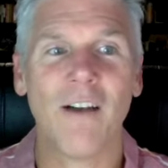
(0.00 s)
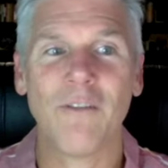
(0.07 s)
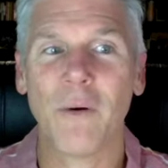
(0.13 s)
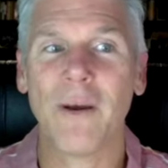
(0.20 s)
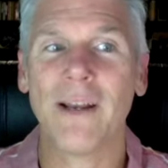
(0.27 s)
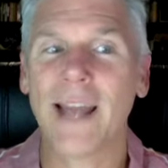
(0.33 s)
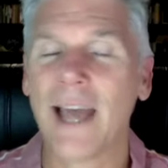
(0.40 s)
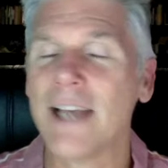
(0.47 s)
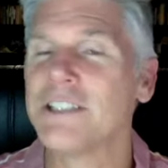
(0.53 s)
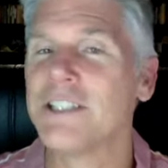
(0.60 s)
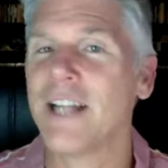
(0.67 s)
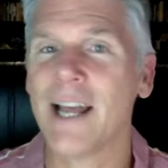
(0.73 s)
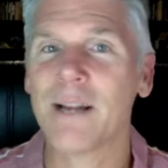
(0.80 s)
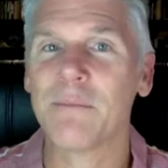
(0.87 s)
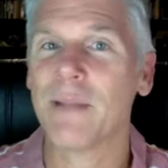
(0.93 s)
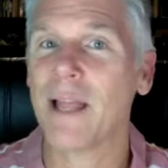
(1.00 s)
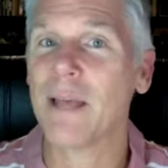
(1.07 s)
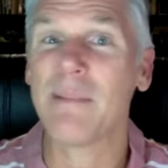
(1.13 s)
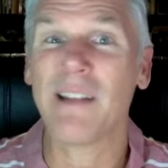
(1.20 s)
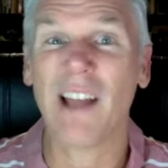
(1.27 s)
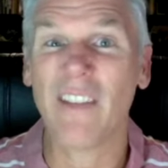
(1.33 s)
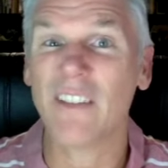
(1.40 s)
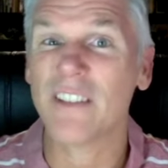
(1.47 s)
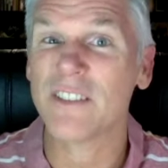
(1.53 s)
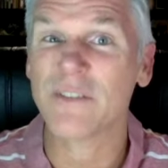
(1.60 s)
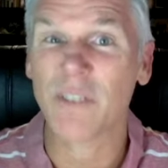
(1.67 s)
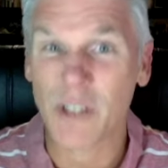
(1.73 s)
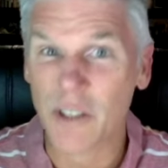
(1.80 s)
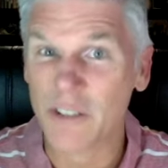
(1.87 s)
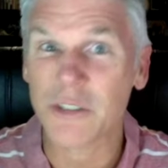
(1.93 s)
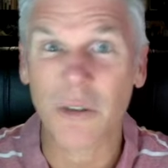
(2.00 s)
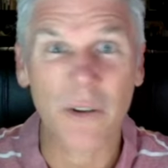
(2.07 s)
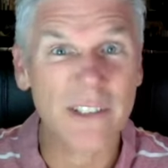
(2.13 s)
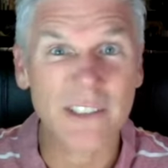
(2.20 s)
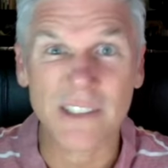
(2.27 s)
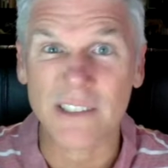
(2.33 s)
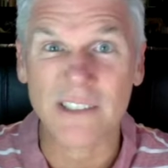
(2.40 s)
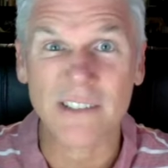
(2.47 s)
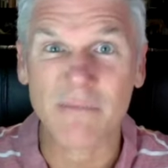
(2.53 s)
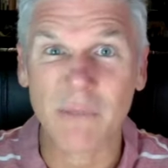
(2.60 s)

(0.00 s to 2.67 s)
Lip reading: avoid lashing out and blaming others for your choices,